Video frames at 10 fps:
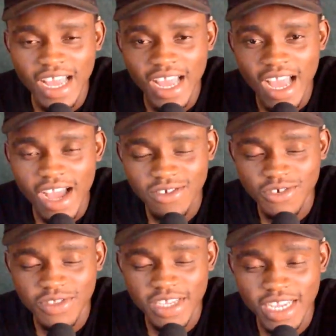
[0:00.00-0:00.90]
how
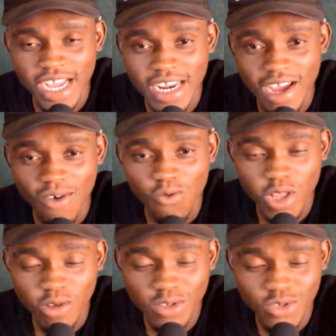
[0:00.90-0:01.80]
do you think Ghana
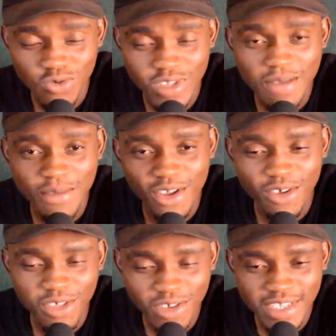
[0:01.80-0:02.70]
will do? Let me know
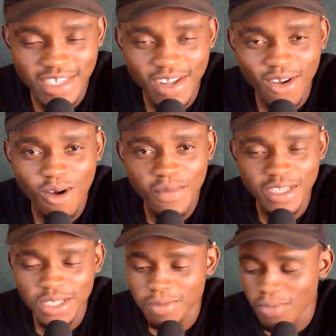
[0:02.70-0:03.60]
your thoughts in the
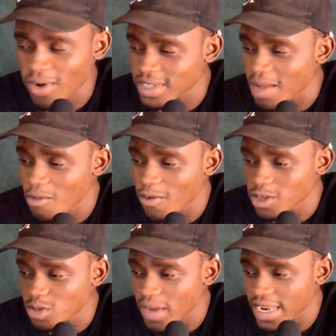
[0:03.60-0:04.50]
comments box. I move
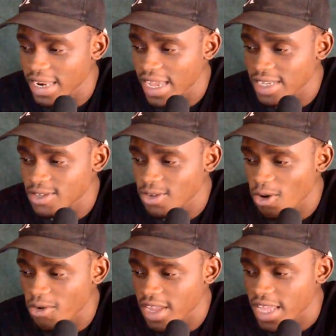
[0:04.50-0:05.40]
on to my next
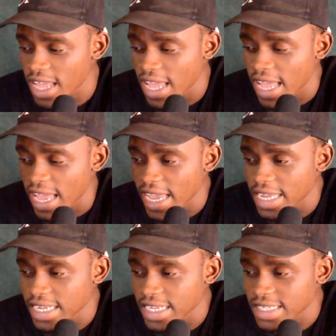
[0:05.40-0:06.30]
story,
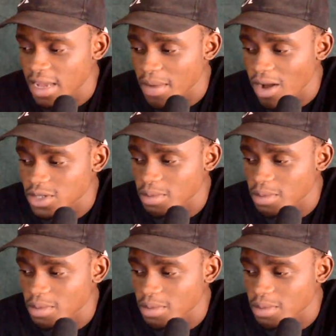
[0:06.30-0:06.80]
and it's about